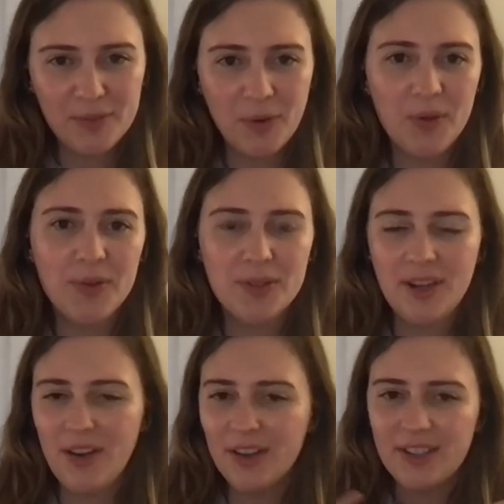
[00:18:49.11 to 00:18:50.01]
roles and
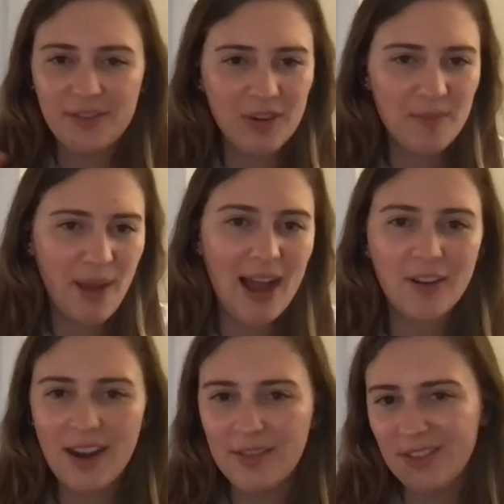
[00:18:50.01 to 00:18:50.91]
all different
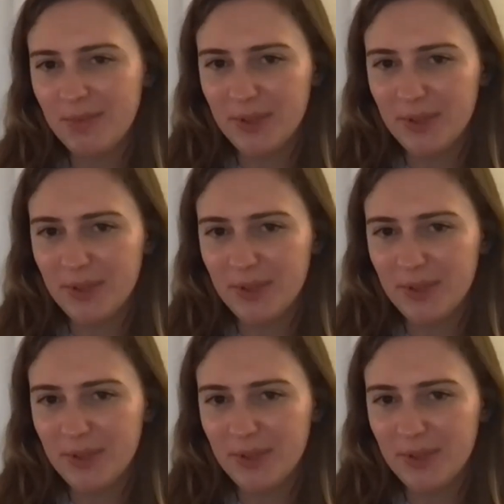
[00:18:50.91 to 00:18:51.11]
backgrounds and